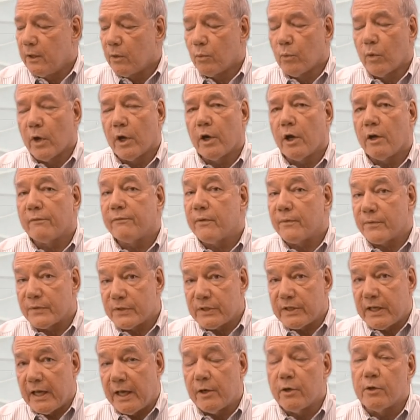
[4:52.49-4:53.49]
run off of a
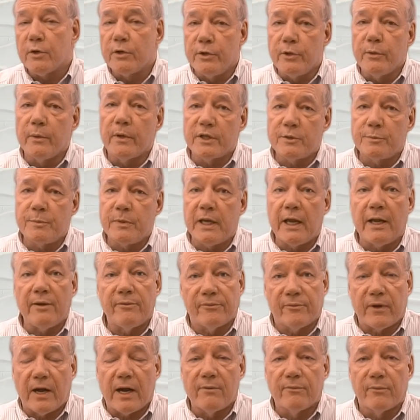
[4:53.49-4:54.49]
standard USB-A
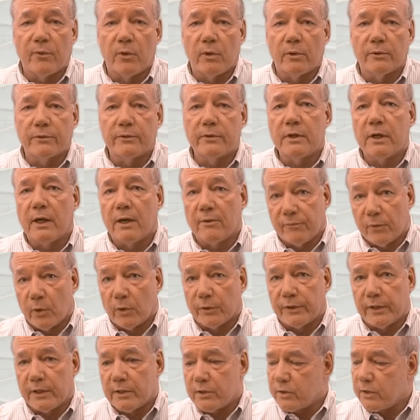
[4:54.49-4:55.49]
5 volt uh,
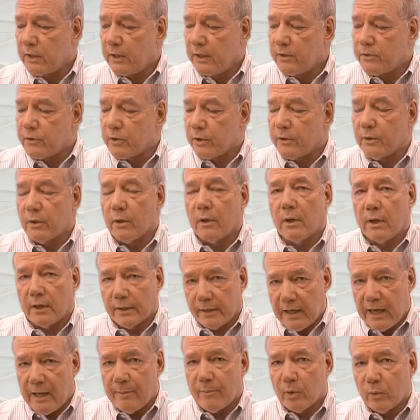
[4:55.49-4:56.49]
voltage. So a
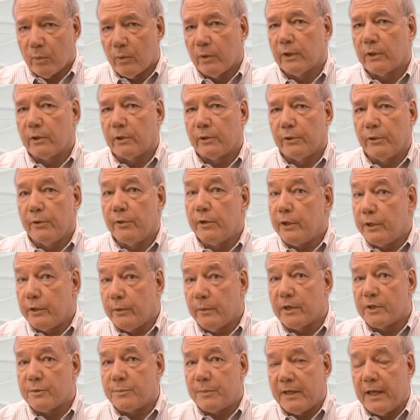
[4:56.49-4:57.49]
cable will include a
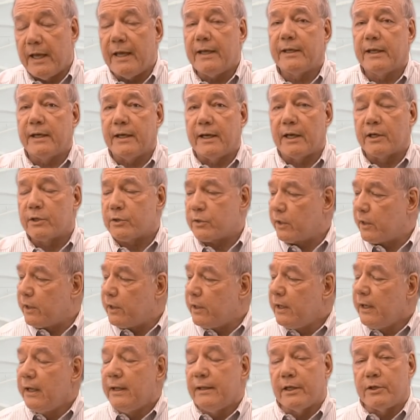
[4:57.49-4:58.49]
USB-A connection
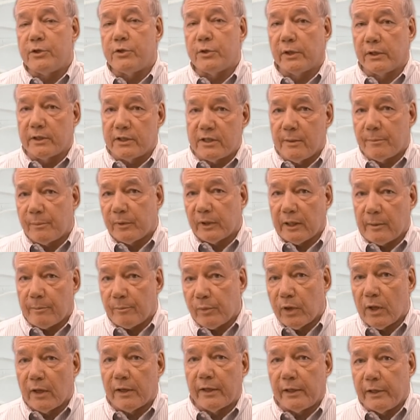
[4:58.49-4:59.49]
that you can typically
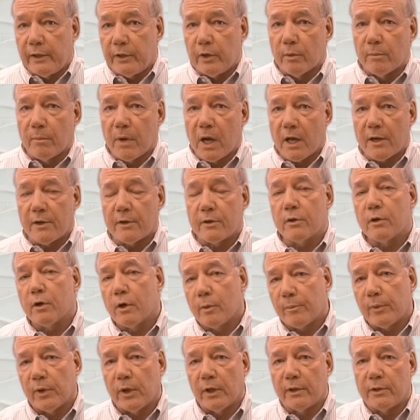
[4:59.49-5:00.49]
plug into your monitor or
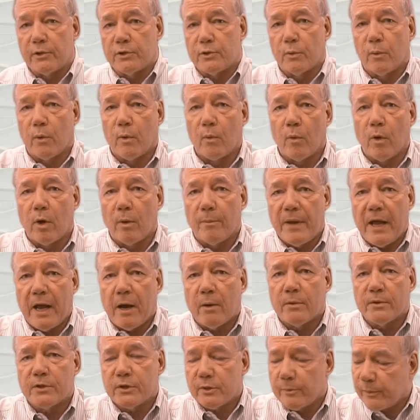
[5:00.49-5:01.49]
plug into a wall
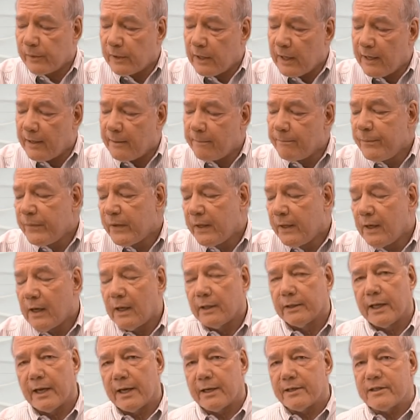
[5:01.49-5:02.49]
power supply. A
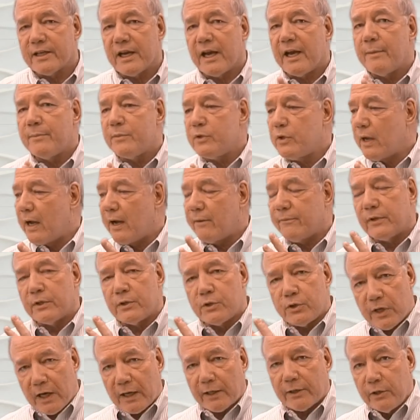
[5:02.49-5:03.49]
lot of times you have to
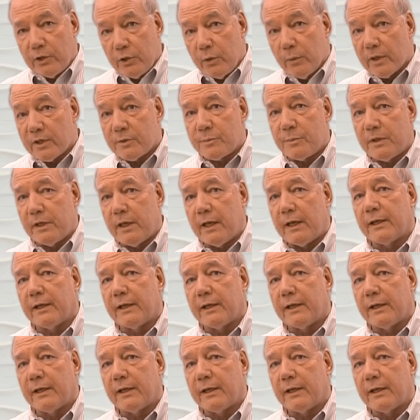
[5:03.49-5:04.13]
check the USB-A